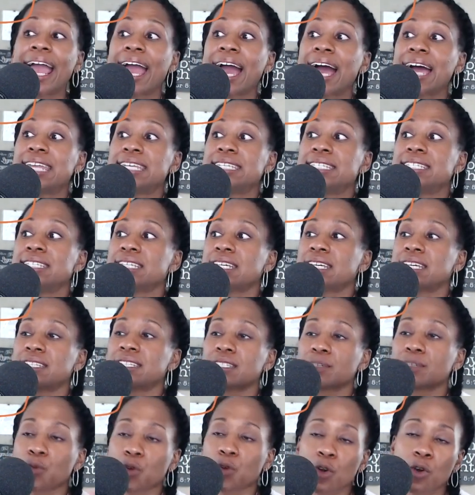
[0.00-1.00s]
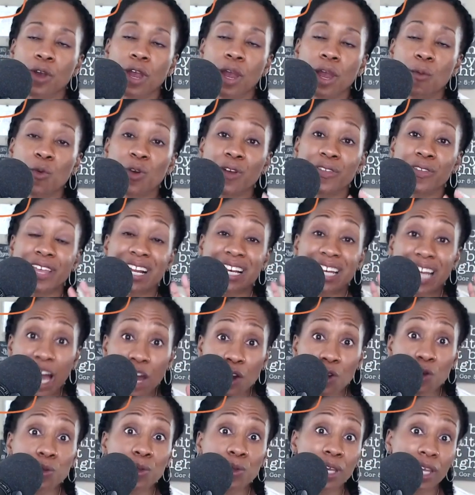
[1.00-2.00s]
and it's a program where they
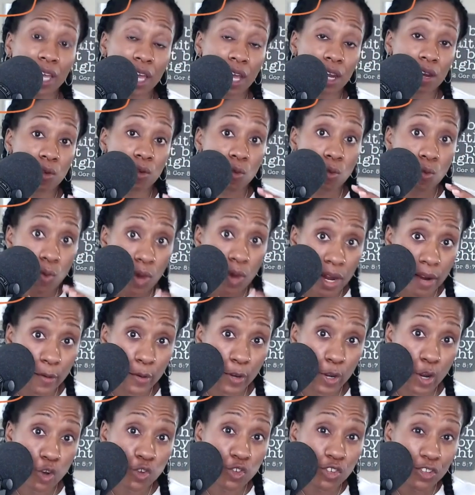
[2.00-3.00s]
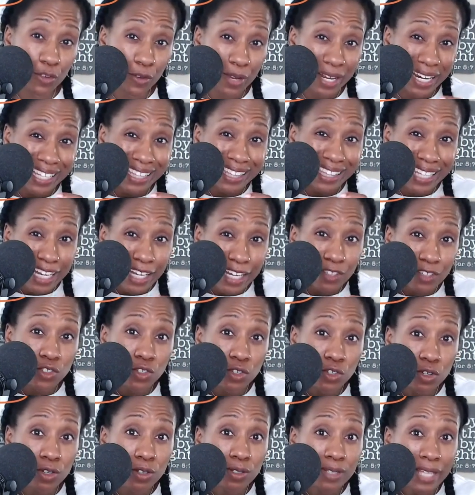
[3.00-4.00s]
not only get one on coaching, they're getting
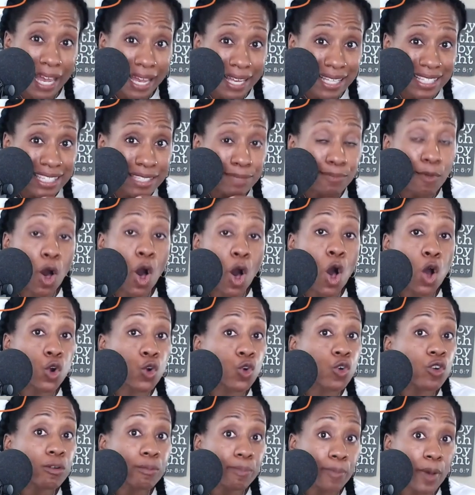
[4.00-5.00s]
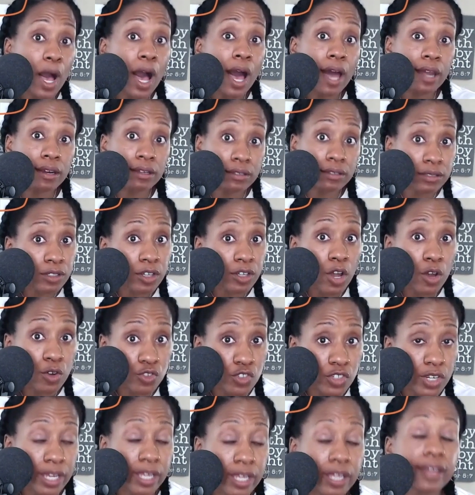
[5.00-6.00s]
laser, like small group pod
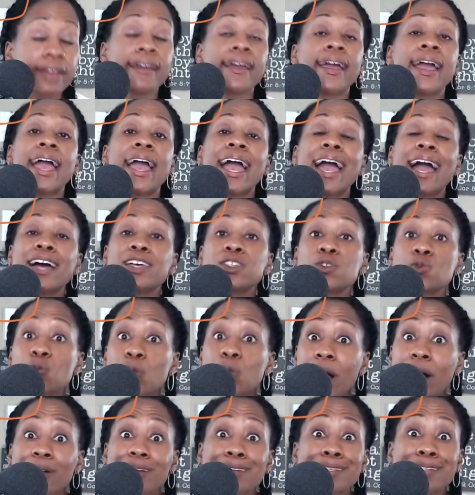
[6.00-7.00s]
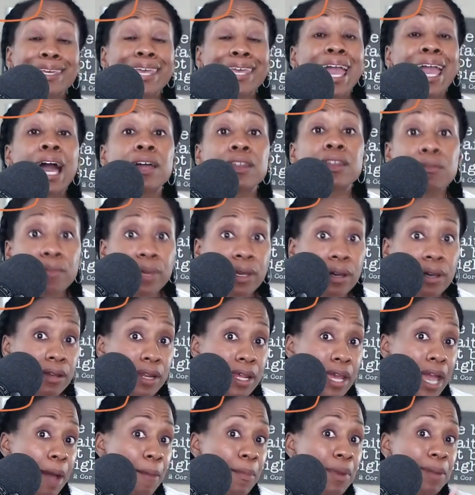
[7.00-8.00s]
coaching, as well as
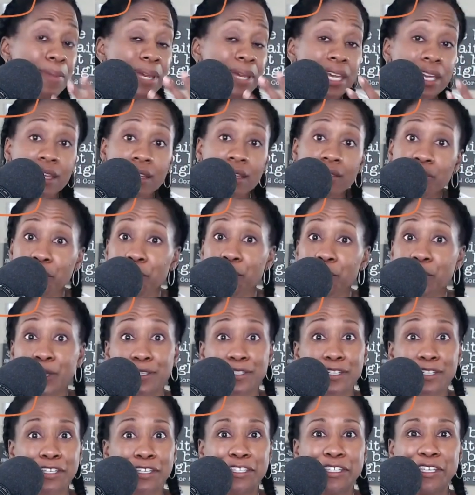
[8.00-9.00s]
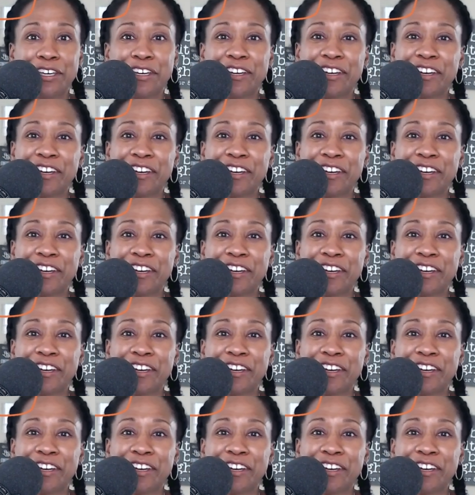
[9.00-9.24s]
accountability. I'm going to be in their business